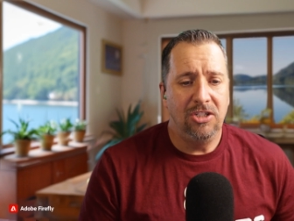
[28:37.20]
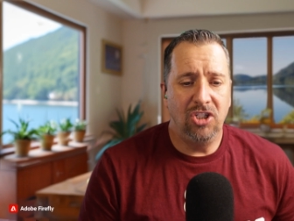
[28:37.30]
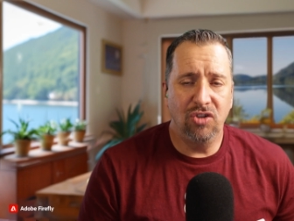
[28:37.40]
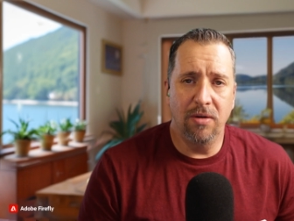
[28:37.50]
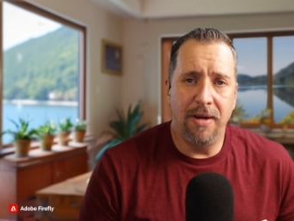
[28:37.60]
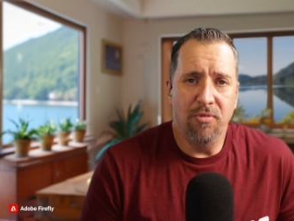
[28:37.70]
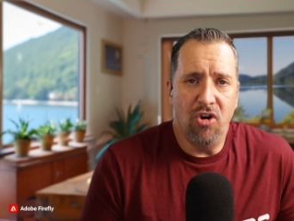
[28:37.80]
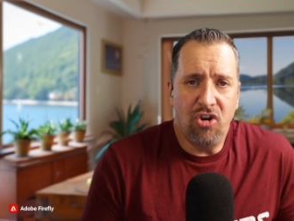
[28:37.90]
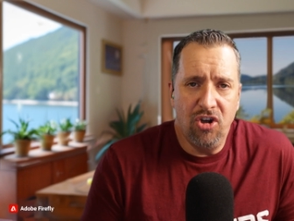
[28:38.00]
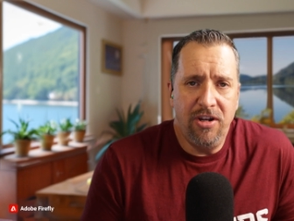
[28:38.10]
Just remember
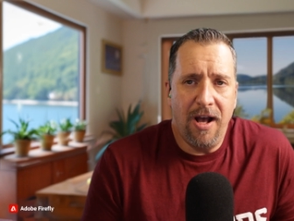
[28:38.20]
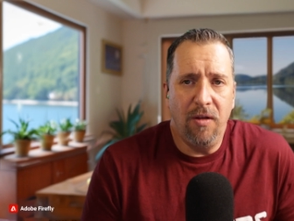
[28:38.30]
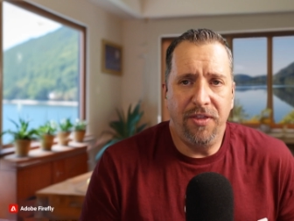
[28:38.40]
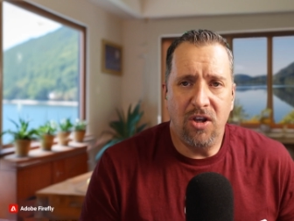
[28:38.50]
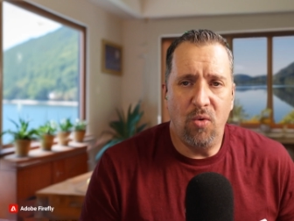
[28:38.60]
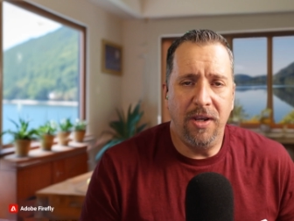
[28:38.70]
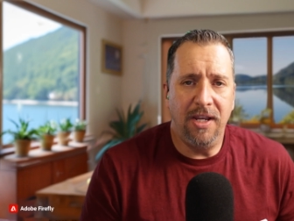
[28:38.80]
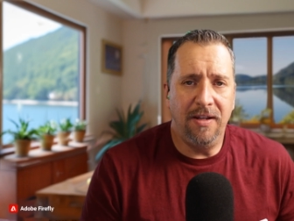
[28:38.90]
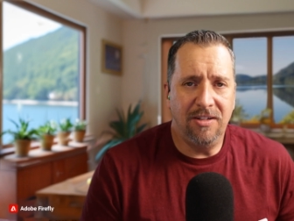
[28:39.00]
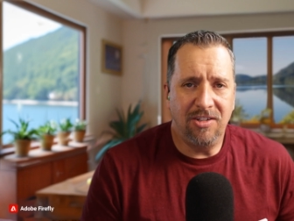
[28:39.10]
a good healthy
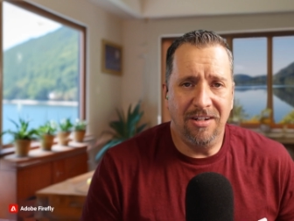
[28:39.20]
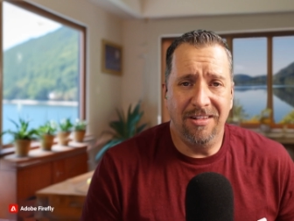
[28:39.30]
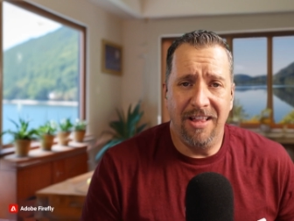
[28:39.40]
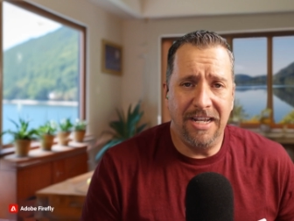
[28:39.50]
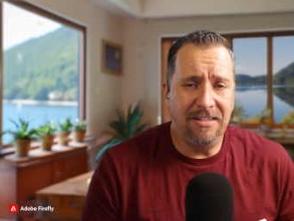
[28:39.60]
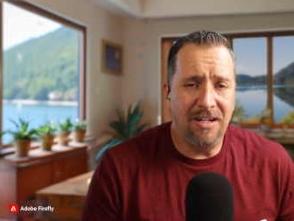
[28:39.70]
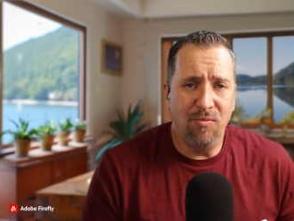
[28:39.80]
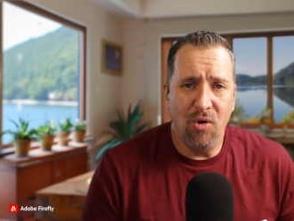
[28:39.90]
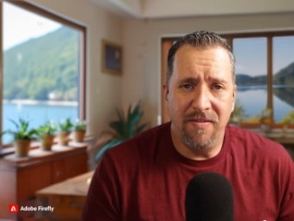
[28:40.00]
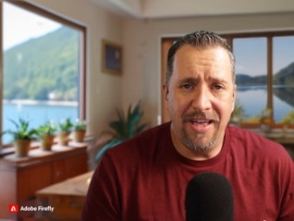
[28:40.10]
queen is going to lay
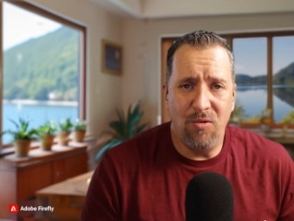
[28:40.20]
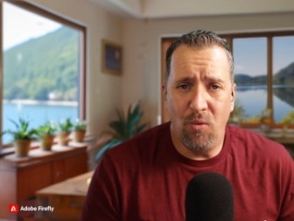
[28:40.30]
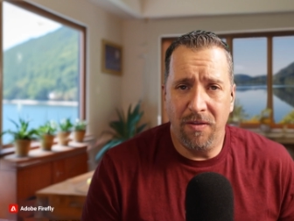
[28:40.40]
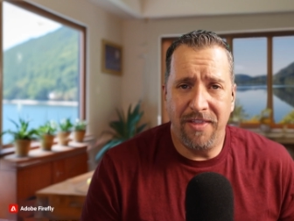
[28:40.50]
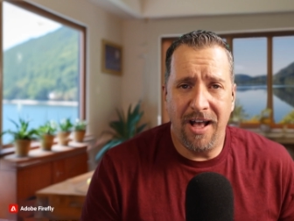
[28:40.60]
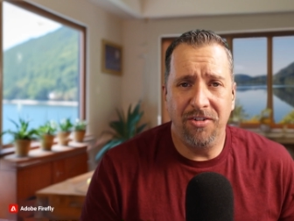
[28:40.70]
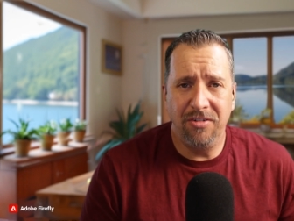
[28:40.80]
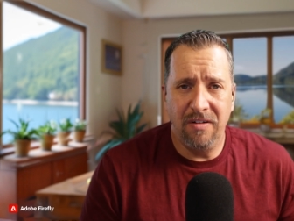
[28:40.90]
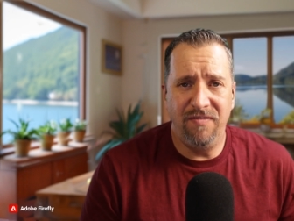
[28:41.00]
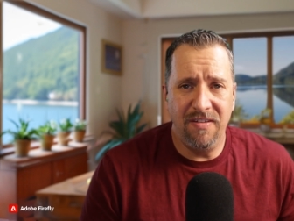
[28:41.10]
somewhere in that
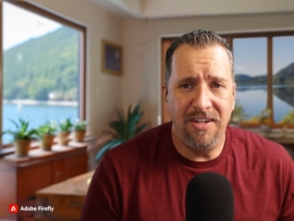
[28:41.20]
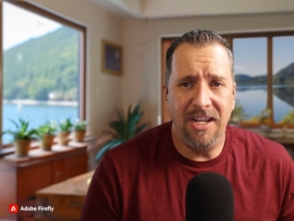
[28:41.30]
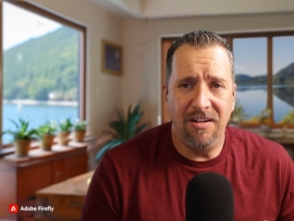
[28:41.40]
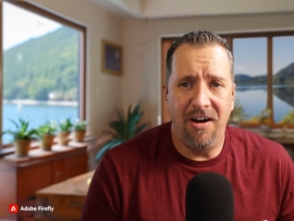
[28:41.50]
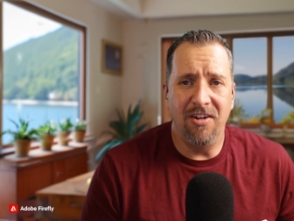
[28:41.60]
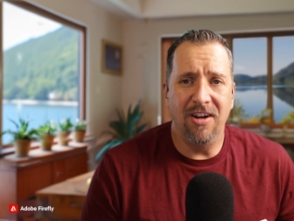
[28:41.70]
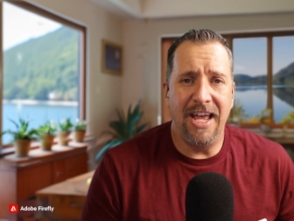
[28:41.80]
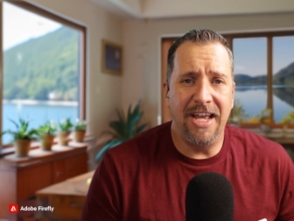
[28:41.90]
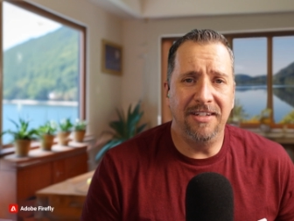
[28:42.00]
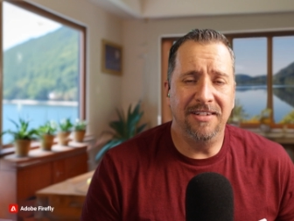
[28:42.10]
1,000 to 1,500
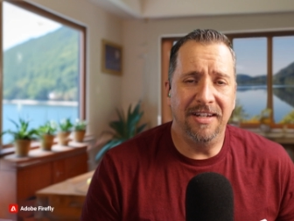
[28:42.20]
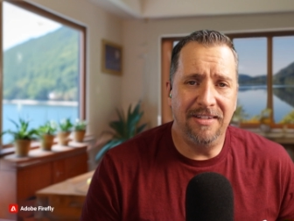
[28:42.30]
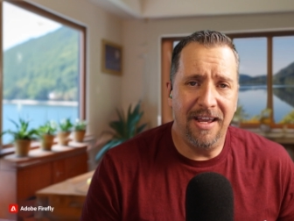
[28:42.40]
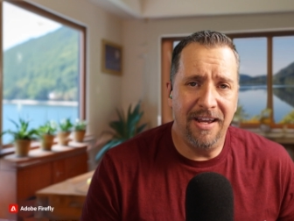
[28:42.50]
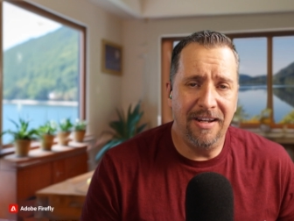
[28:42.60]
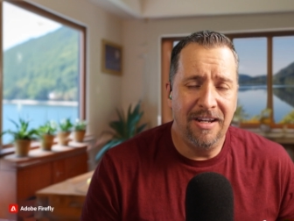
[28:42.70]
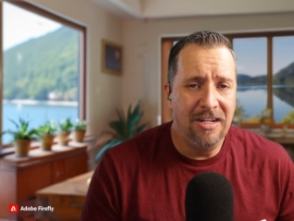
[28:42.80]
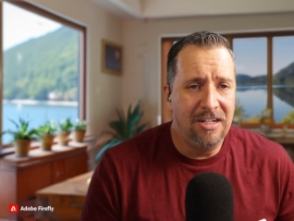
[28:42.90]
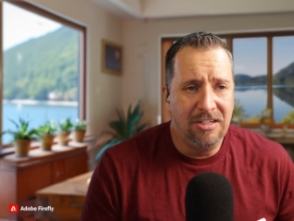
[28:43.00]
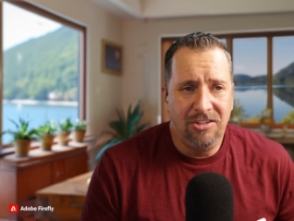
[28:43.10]
eggs a day.
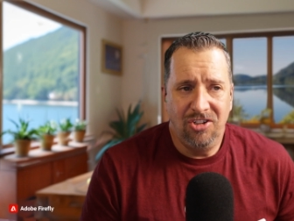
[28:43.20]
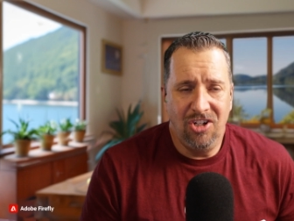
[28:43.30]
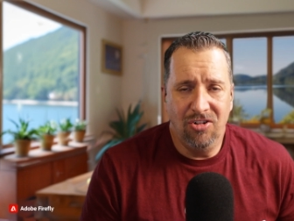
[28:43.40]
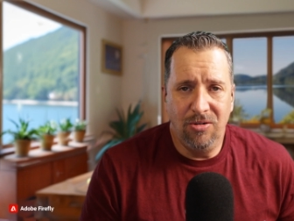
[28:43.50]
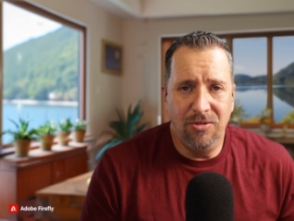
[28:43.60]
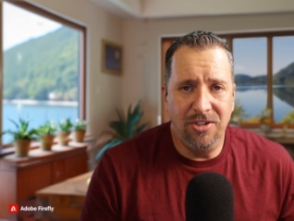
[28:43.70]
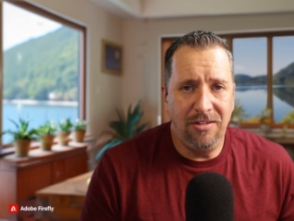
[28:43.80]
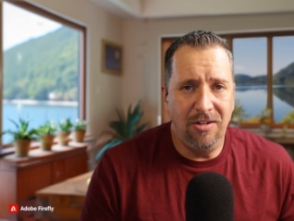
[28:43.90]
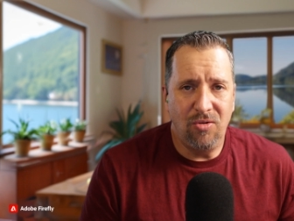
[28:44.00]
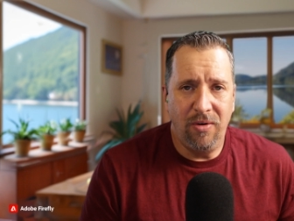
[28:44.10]
So you're
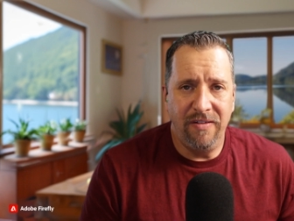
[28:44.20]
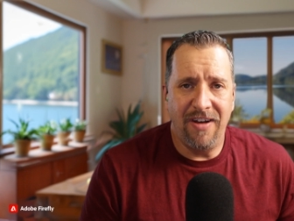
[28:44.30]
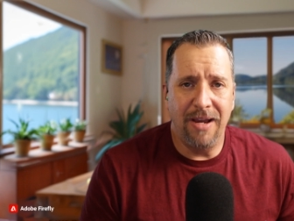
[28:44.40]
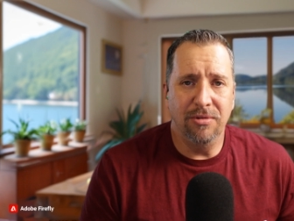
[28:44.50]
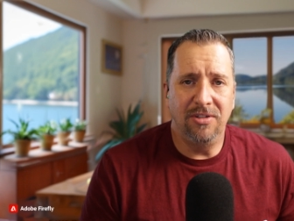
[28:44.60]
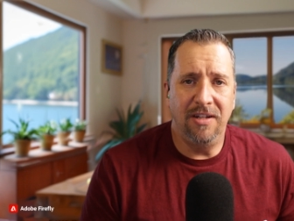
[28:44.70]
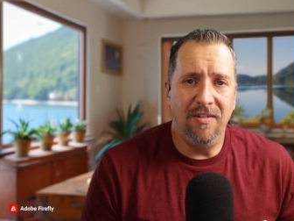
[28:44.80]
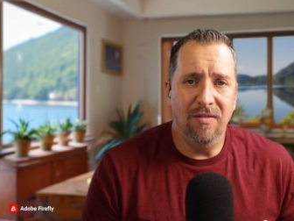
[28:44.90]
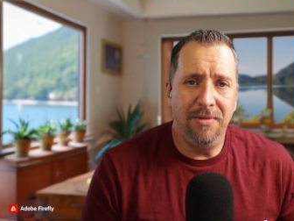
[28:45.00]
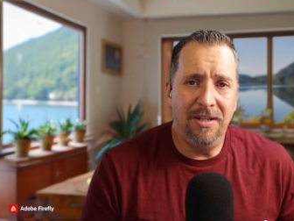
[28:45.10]
losing, you know, 25% of
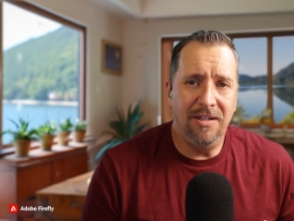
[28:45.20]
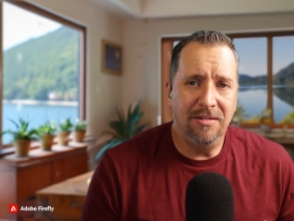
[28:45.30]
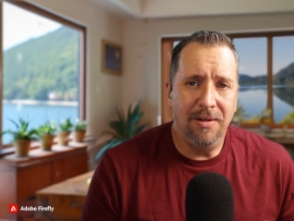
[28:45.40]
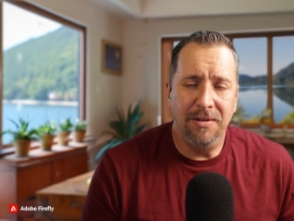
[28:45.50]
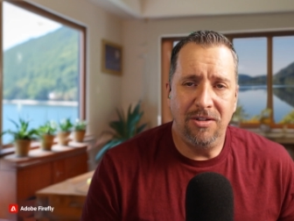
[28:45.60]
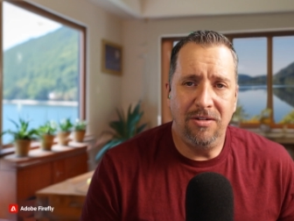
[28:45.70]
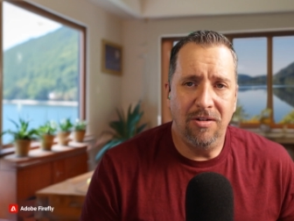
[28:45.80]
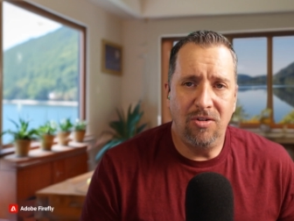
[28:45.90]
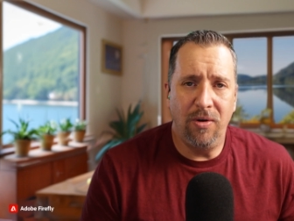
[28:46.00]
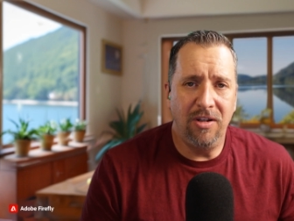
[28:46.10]
your bees, maybe, you
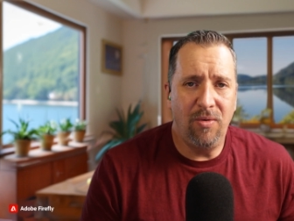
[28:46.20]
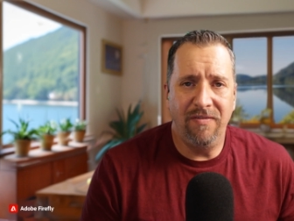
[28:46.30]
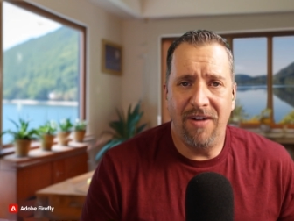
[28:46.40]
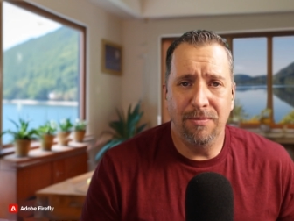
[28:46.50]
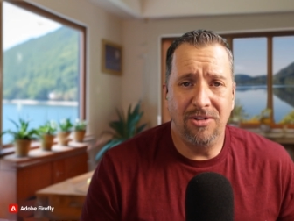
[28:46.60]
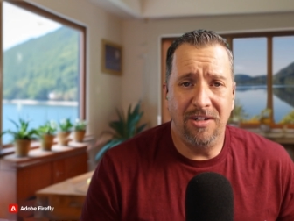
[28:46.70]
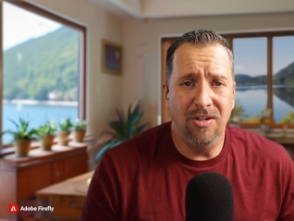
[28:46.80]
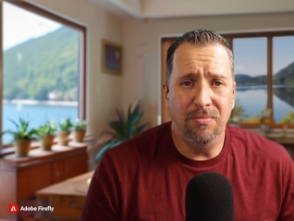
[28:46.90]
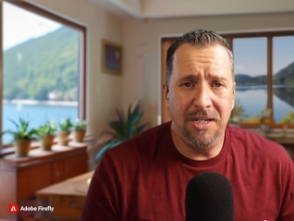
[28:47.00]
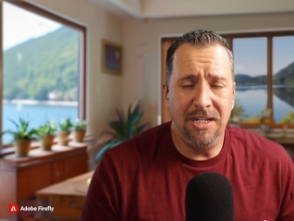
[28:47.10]
know, 20, 25% of
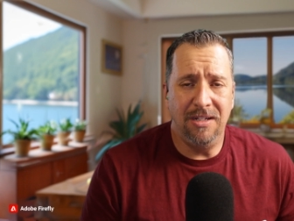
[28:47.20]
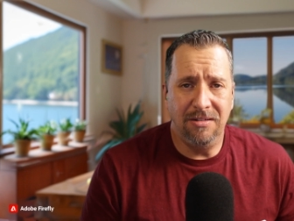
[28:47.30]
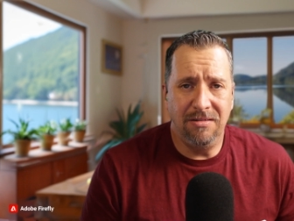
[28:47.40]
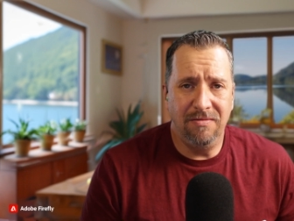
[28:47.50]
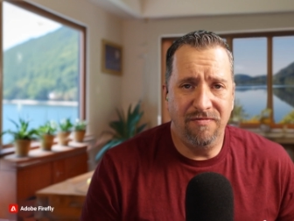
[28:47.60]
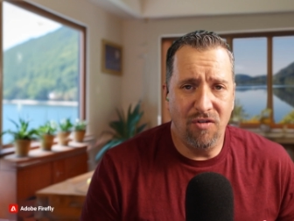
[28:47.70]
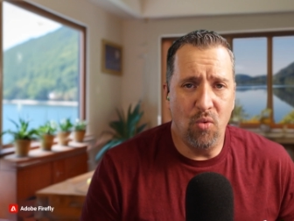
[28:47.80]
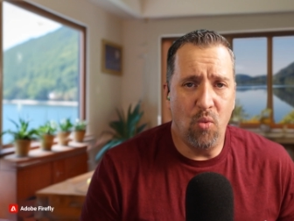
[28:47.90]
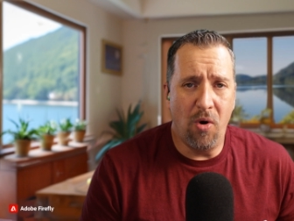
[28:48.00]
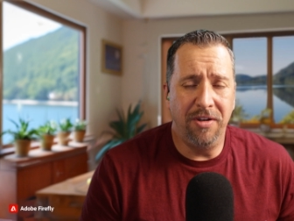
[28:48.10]
your bees for
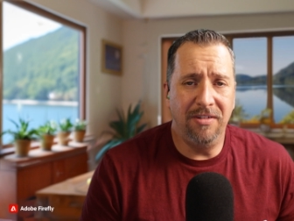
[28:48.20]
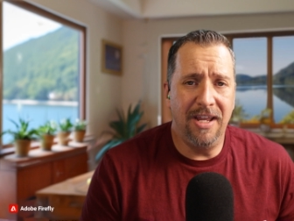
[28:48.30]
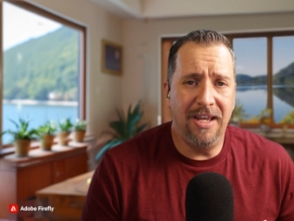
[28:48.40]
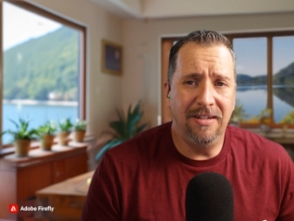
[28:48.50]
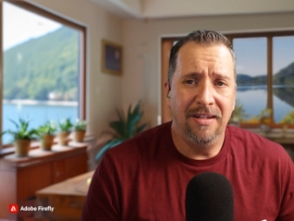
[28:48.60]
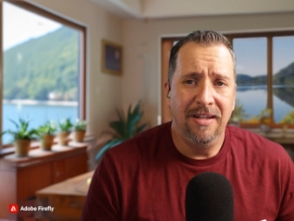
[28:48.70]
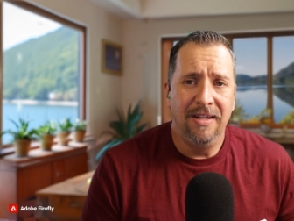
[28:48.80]
one day.